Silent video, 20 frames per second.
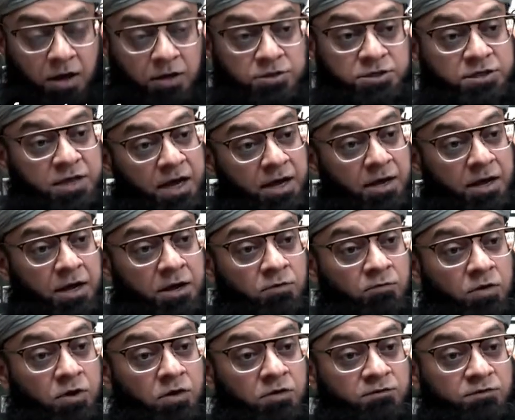said
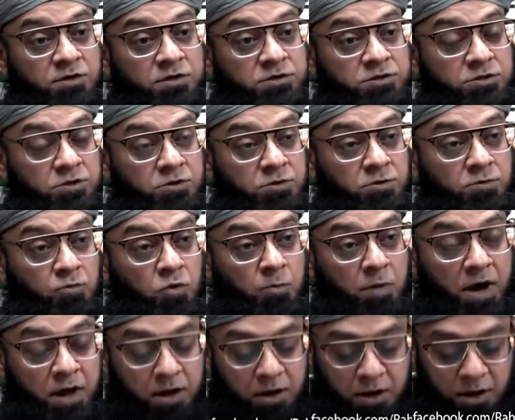in one of his
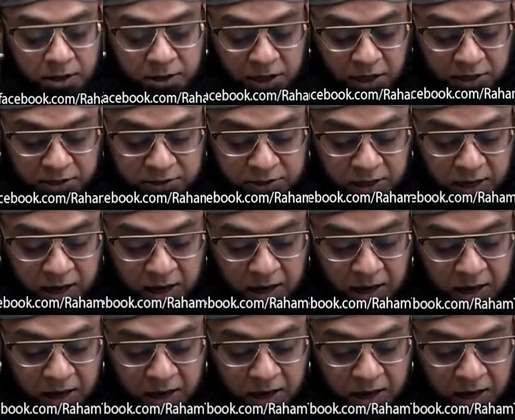Mubarak hadith